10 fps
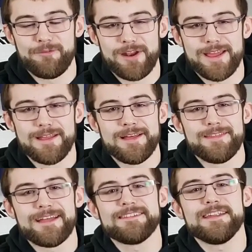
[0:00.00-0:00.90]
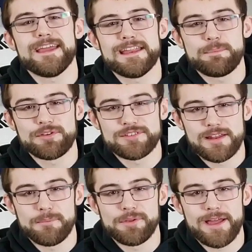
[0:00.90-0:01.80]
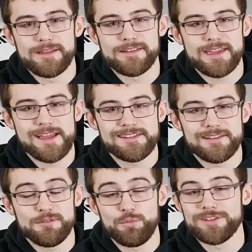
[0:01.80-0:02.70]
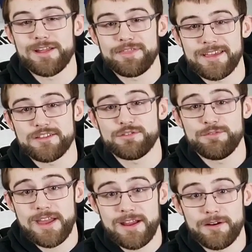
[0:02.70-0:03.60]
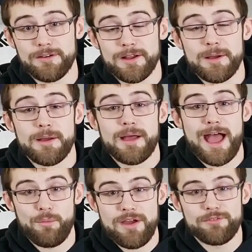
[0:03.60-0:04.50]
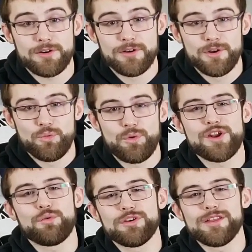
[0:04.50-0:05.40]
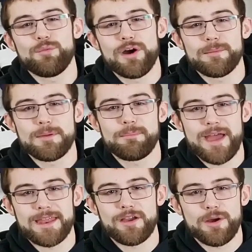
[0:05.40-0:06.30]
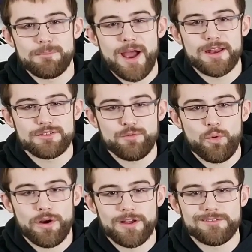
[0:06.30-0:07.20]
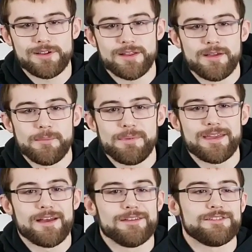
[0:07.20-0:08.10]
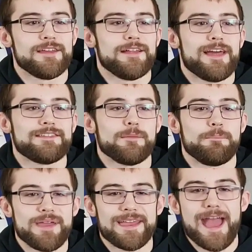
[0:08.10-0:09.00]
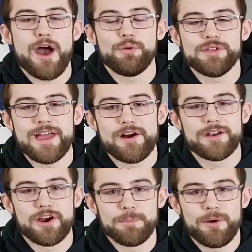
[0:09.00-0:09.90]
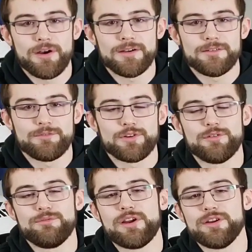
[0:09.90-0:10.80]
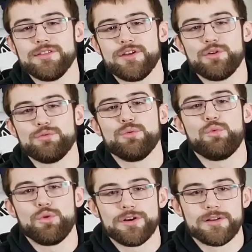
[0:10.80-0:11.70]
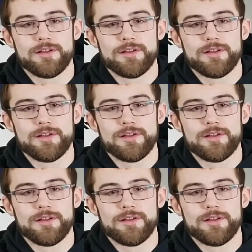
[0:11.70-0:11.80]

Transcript: right? That's an 80% implied indication, which I think is fair. However, we don't really want to be betting on minus 400 because that's a big outlay on our part for a very little reward.